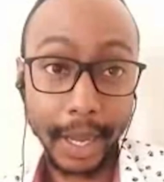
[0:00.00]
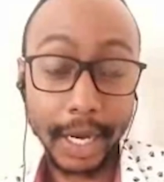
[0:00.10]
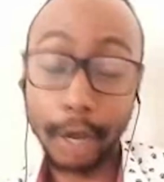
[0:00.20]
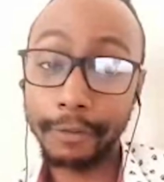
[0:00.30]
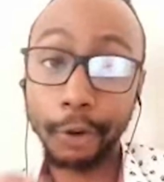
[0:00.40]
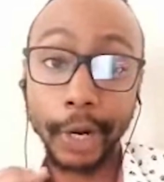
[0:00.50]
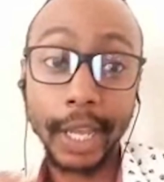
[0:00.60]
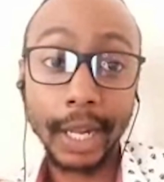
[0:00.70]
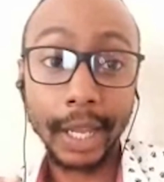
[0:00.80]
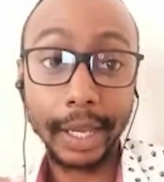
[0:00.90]
Now for
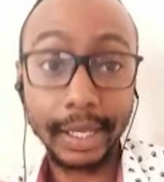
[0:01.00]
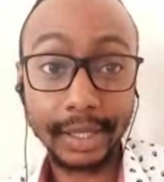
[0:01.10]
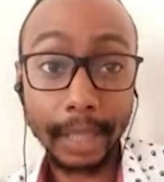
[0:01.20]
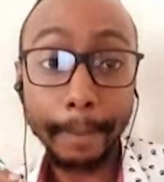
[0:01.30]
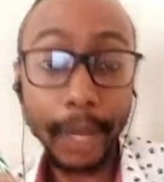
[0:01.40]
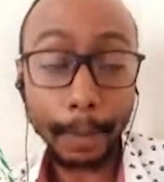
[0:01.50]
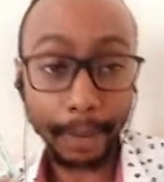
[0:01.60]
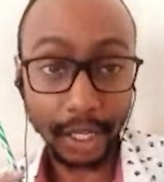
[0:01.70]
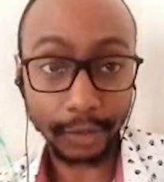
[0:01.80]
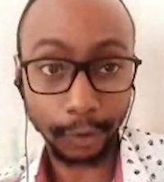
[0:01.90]
Raila, it is a big
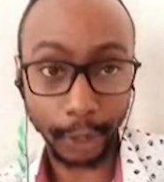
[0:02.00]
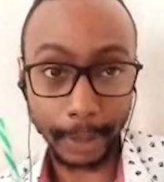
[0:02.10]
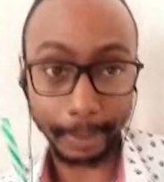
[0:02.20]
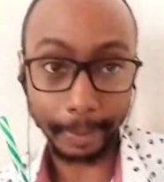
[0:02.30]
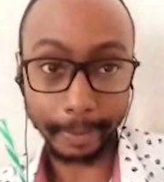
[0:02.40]
plus for him.